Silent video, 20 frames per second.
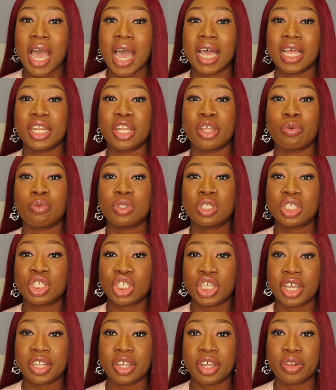and they would
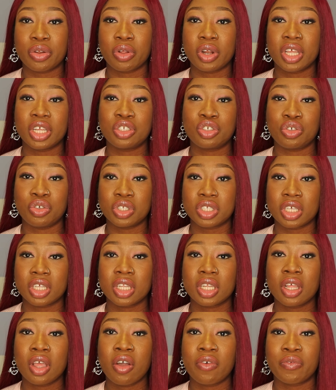share their knowledge
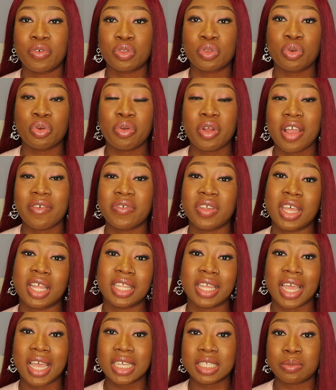using photography
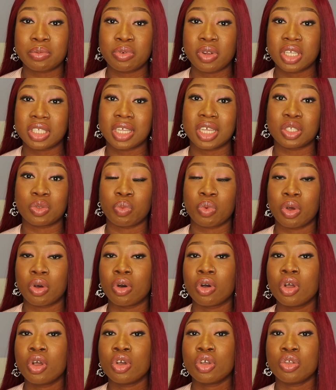and their experience as
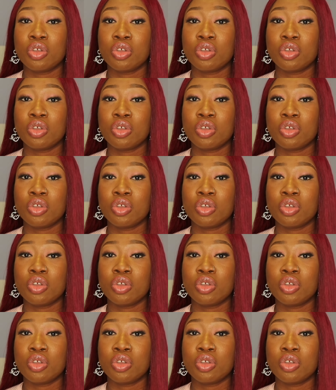well